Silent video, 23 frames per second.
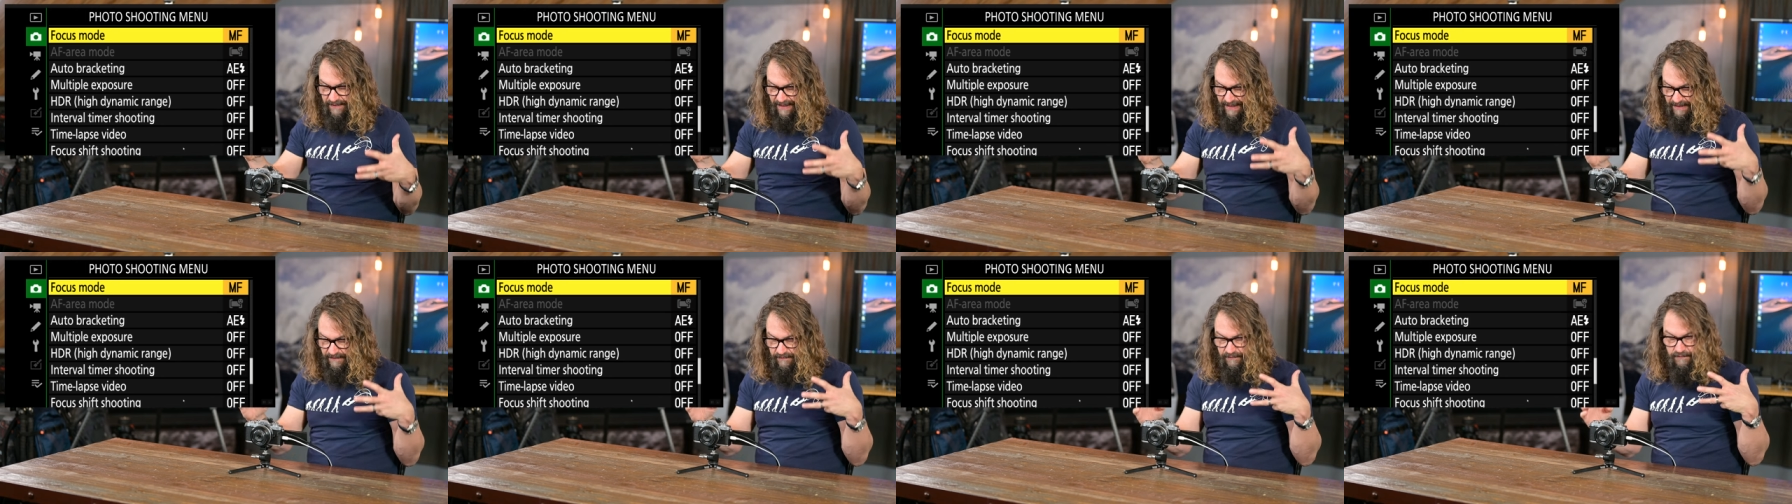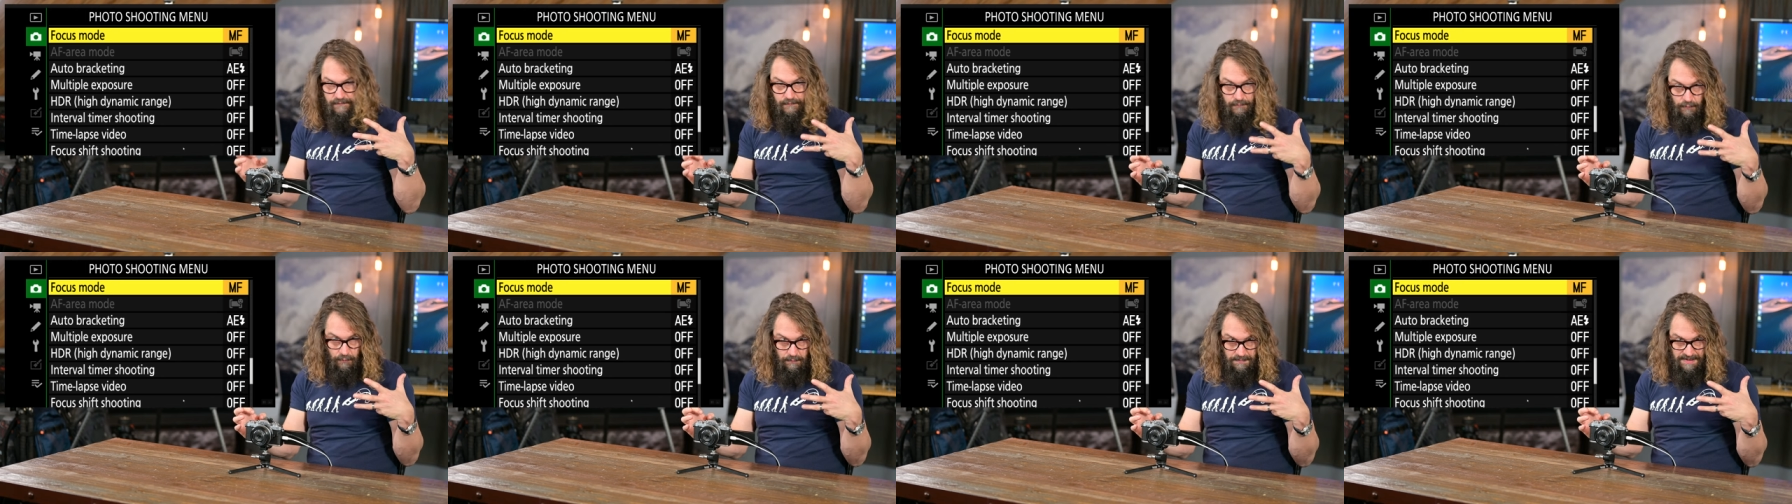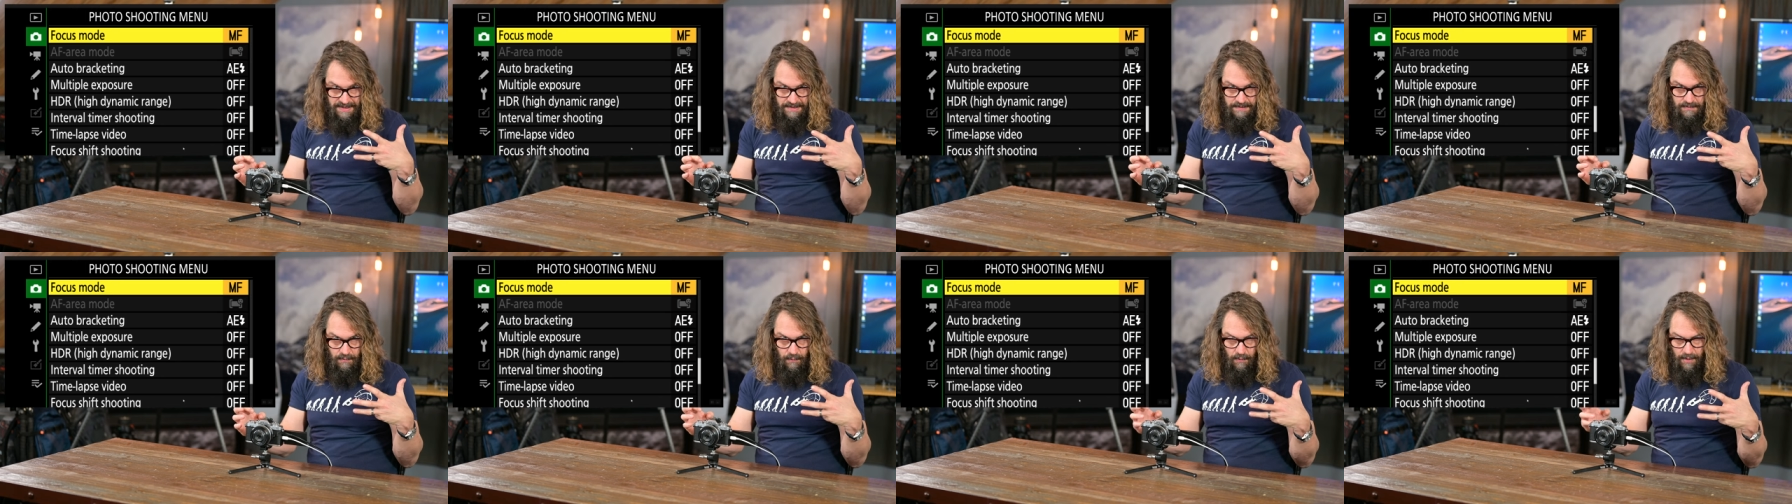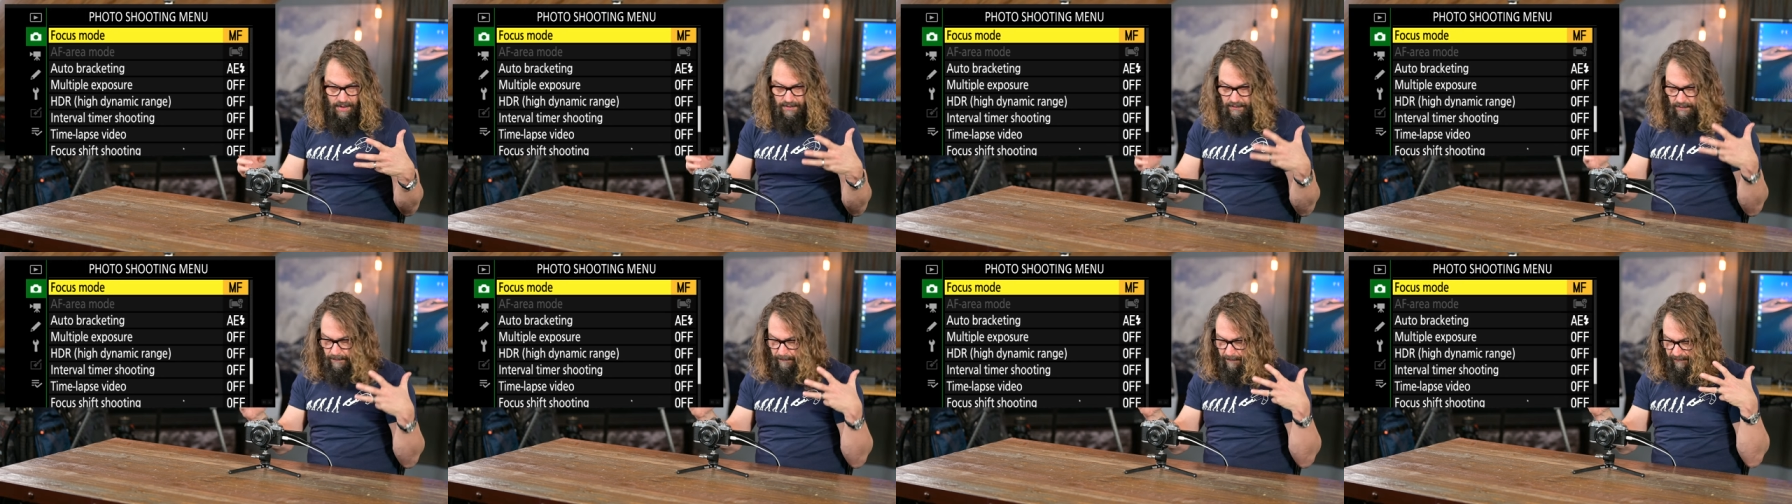I can zoom into one
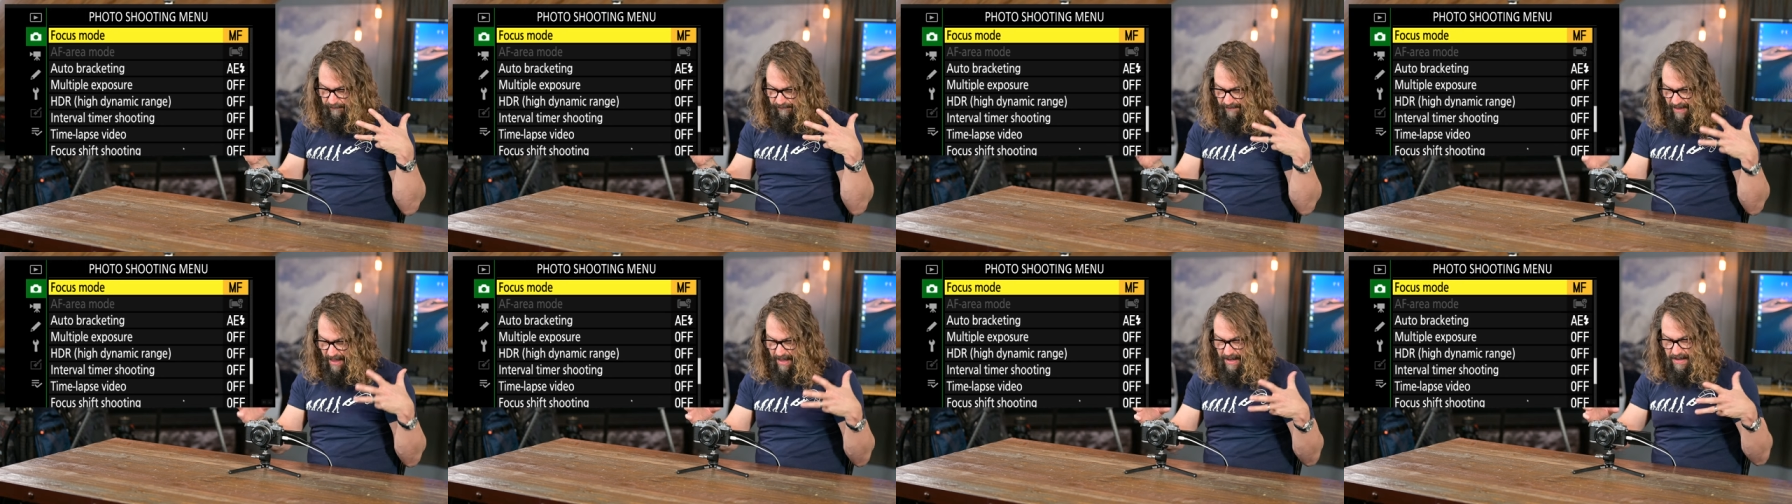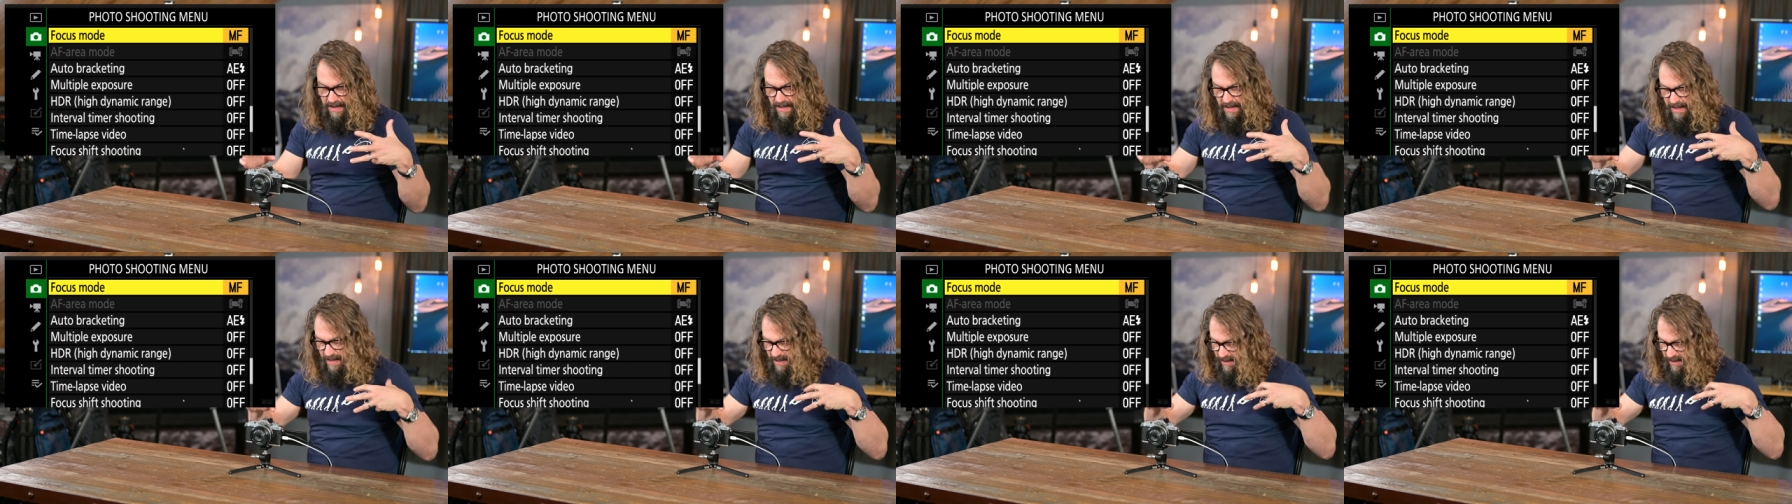hundred percent,